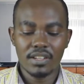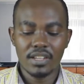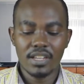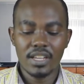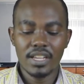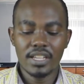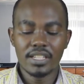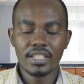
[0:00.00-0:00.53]

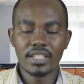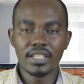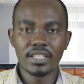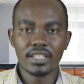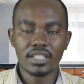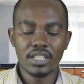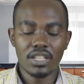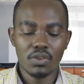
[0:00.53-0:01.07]
AD
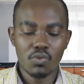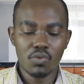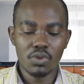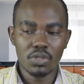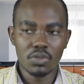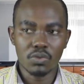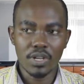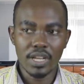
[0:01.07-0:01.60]
is
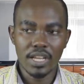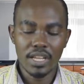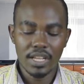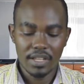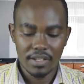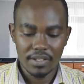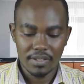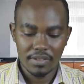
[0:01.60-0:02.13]
equal to
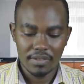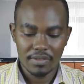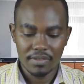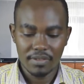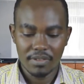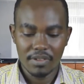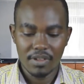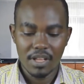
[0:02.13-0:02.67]
A,
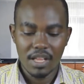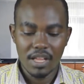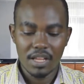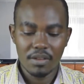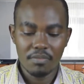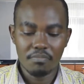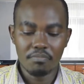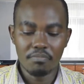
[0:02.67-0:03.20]

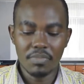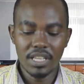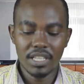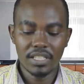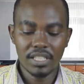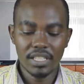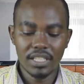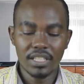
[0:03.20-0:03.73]

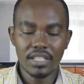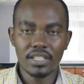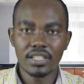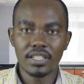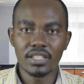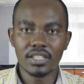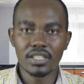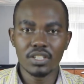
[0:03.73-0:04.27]
BC
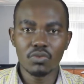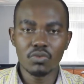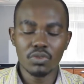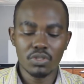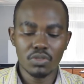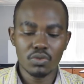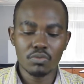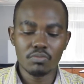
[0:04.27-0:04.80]
is
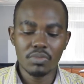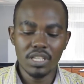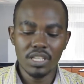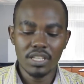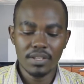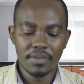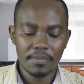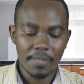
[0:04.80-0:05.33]
equals to
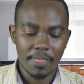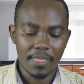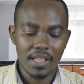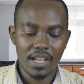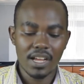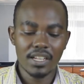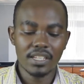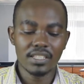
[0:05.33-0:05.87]
B,
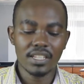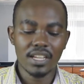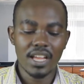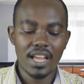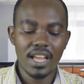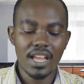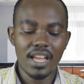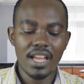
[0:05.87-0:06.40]
and
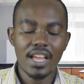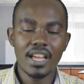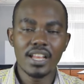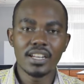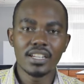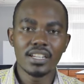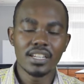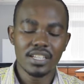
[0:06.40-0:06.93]

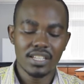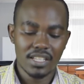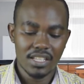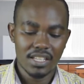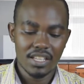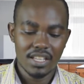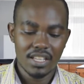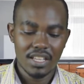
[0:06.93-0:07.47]
AN
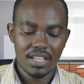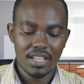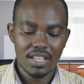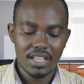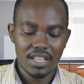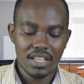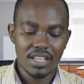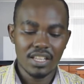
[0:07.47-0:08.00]

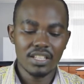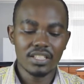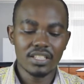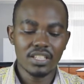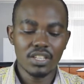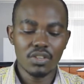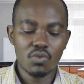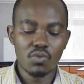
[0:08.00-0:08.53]
is
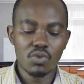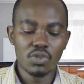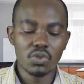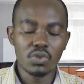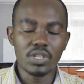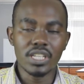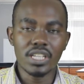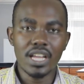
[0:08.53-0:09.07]
equal to
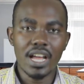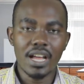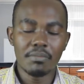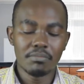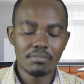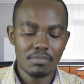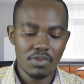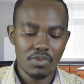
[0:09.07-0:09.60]

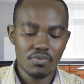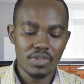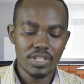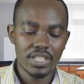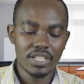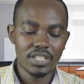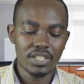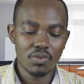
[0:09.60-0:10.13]
DM,
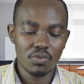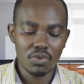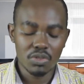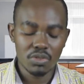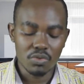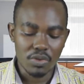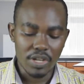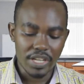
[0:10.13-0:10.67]
which is
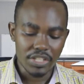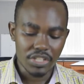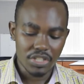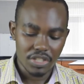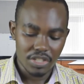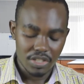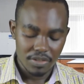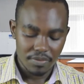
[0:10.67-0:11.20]
equals to
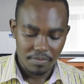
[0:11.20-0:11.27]
H.